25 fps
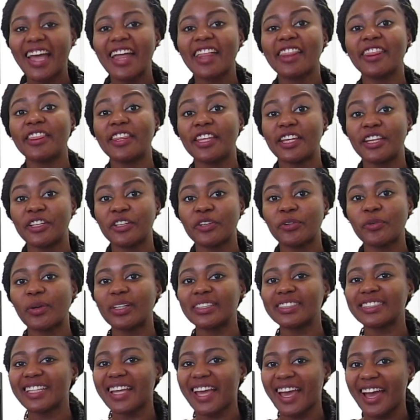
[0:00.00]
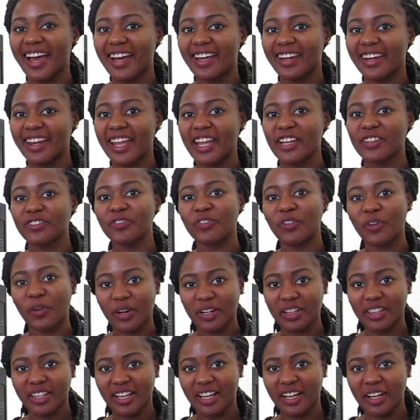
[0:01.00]
Then you want to add a
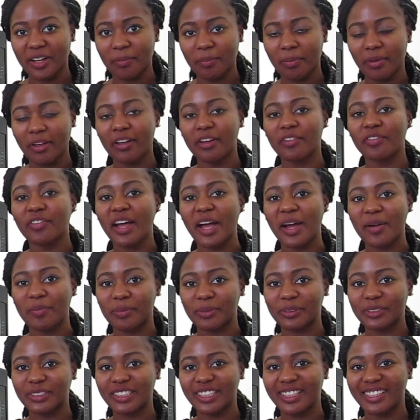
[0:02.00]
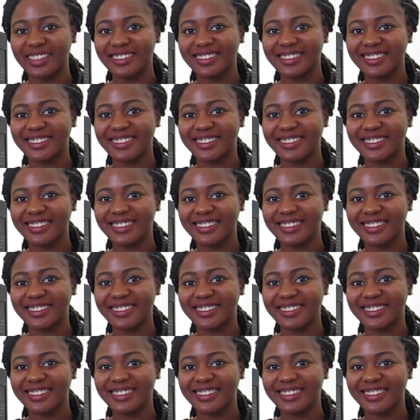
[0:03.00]
1/4 cup of applesauce.